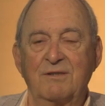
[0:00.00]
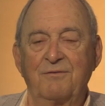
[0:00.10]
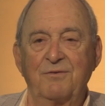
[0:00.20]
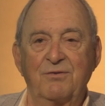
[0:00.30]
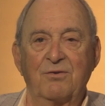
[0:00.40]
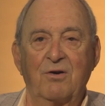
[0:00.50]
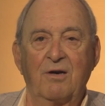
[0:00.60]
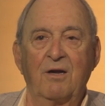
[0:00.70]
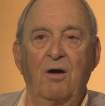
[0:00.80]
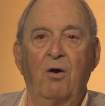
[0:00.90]
a different
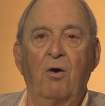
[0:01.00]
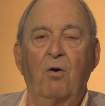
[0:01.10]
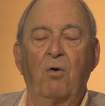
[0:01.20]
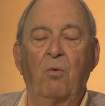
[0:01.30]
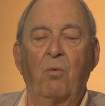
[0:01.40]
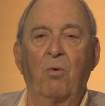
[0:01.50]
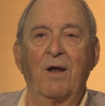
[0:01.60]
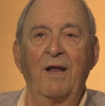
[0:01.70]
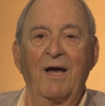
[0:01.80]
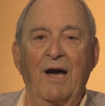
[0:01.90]
story.
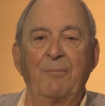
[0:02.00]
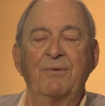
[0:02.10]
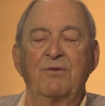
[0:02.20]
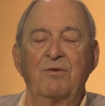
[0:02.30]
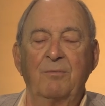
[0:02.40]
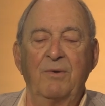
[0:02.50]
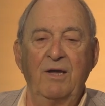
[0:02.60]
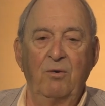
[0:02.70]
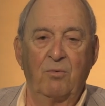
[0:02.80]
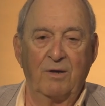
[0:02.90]
What had happened to
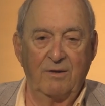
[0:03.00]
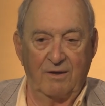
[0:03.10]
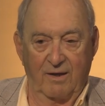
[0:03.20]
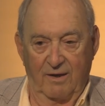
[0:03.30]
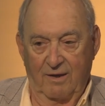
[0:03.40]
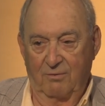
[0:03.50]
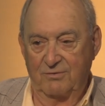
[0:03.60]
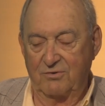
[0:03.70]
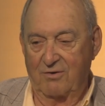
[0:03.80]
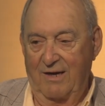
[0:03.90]
me one day, I
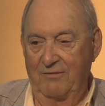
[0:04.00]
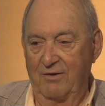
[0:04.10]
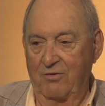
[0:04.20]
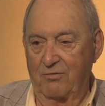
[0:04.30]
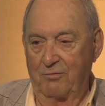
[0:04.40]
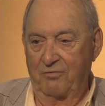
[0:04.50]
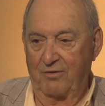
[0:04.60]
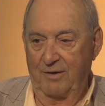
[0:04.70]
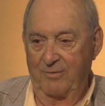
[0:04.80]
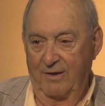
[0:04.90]
was driving through
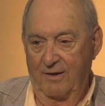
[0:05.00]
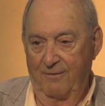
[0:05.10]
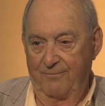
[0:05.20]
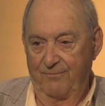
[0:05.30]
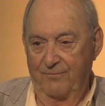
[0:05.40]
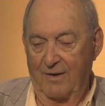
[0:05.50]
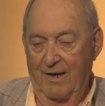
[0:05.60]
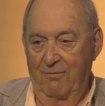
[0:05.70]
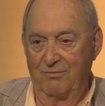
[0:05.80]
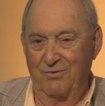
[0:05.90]
Framingham.
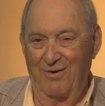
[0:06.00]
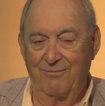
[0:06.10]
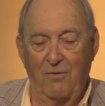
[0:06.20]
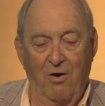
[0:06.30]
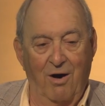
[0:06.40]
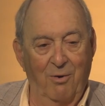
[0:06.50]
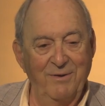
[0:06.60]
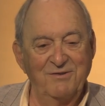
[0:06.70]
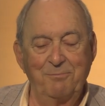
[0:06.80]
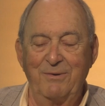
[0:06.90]
I was
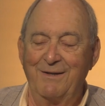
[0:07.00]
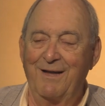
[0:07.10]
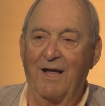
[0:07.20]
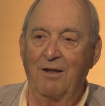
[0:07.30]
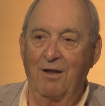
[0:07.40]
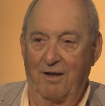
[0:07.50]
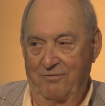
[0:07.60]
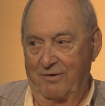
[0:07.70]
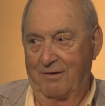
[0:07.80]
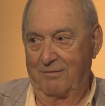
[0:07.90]
always been a
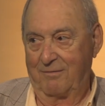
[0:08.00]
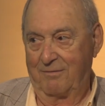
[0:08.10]
lover